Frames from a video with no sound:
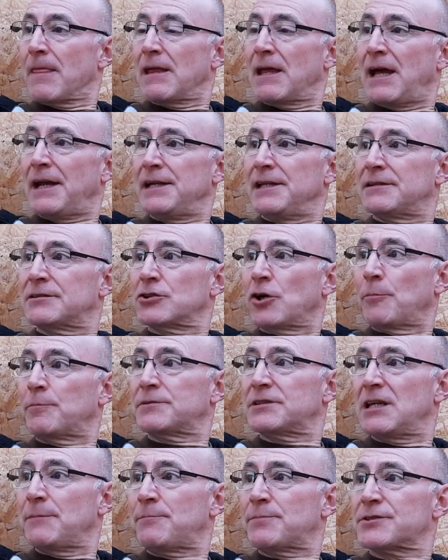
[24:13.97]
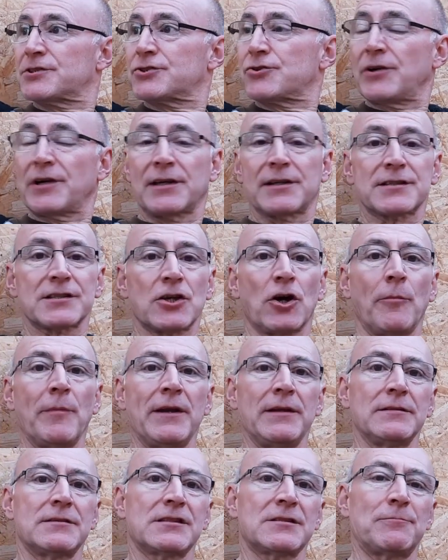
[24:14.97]
Any top tips, tricks,
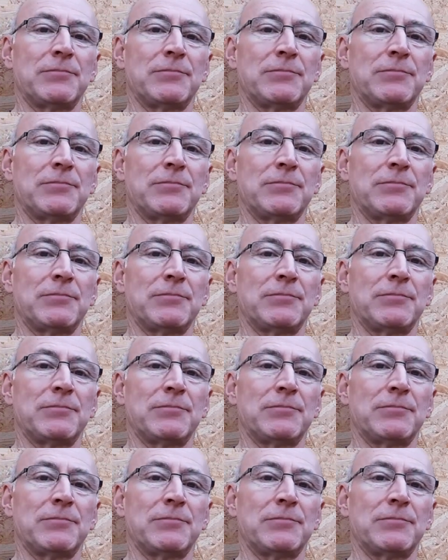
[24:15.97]
comments,